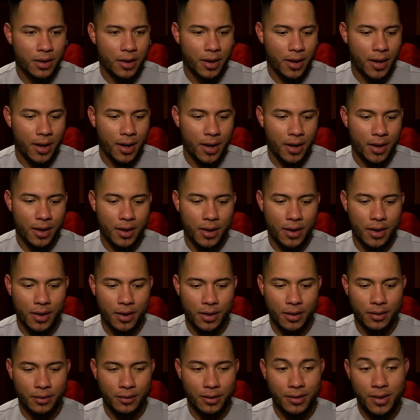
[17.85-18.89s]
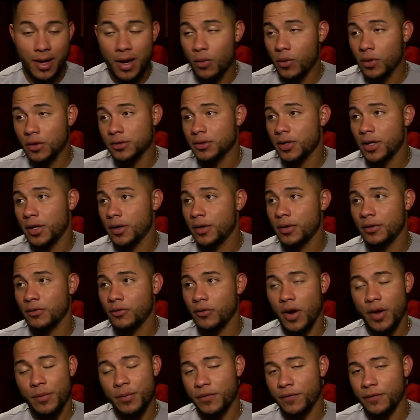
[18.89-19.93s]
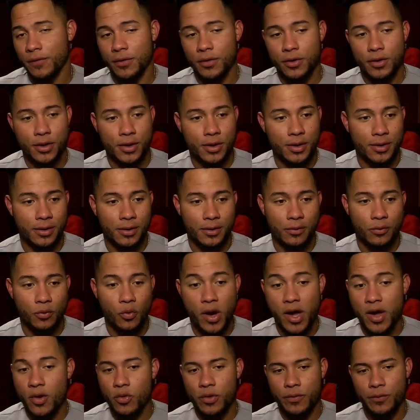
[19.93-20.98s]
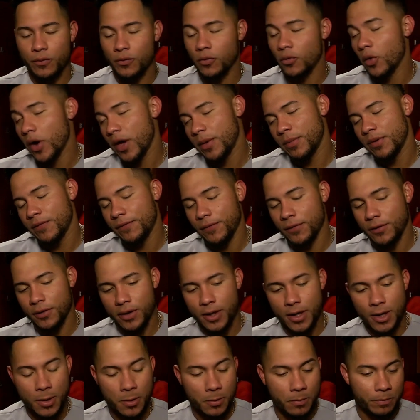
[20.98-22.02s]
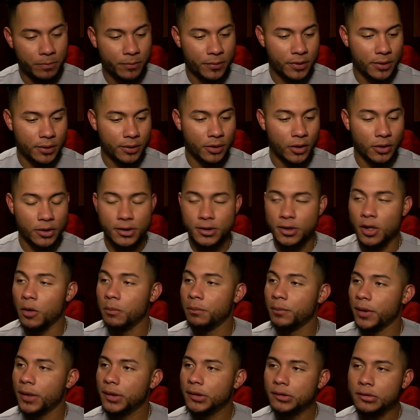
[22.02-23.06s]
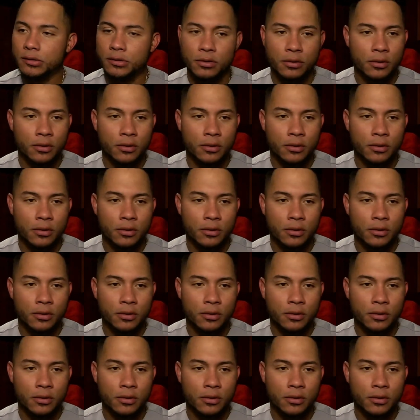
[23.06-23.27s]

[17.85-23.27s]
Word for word: and the tag was there right before, way way before um, he touches home plate.